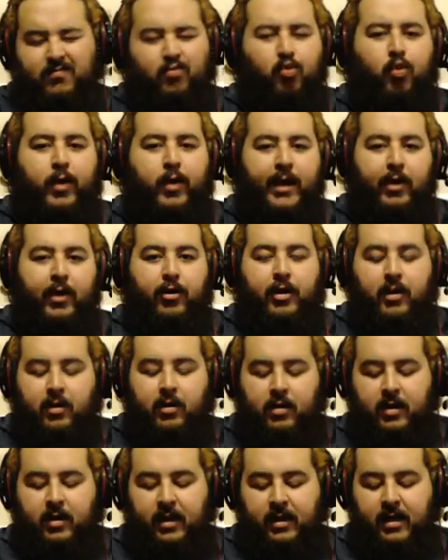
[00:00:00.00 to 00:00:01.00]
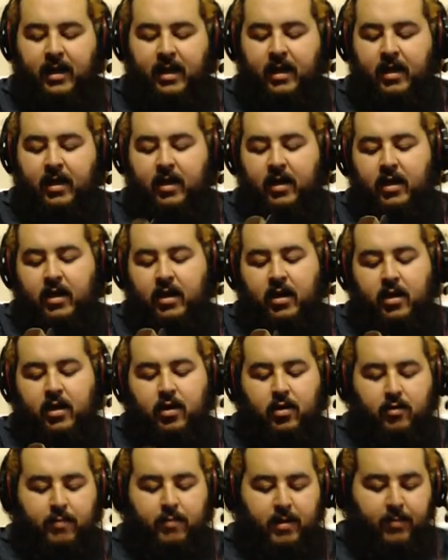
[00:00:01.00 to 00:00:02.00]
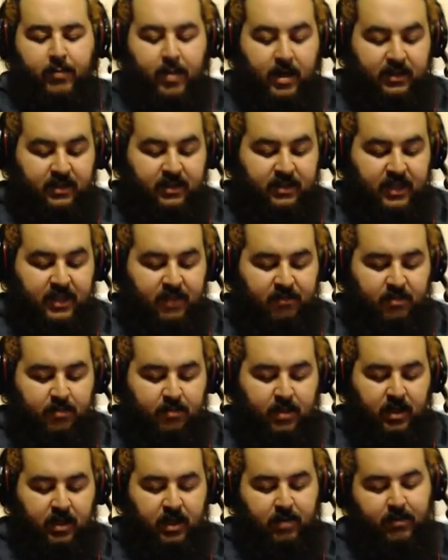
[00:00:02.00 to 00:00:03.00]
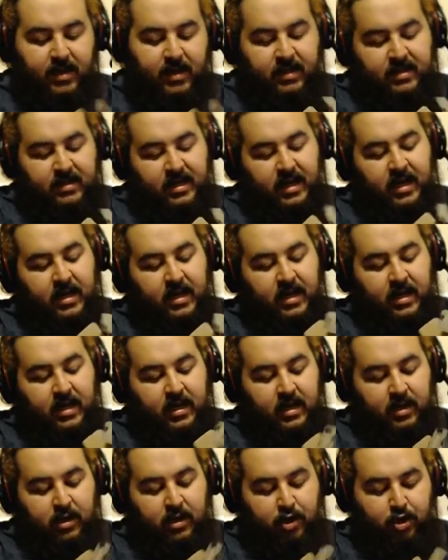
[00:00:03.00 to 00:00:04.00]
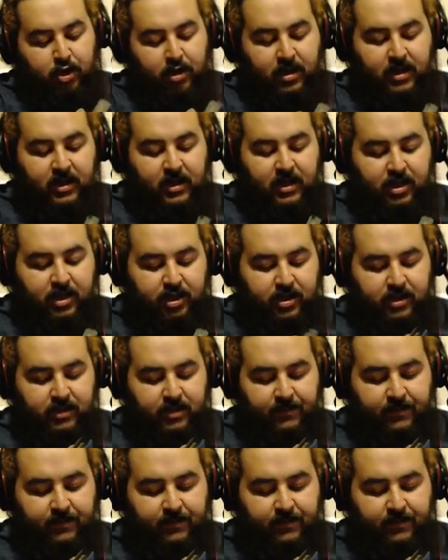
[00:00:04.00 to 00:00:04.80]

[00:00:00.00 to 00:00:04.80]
Weird like that. My boxes have to be maintained in good condition.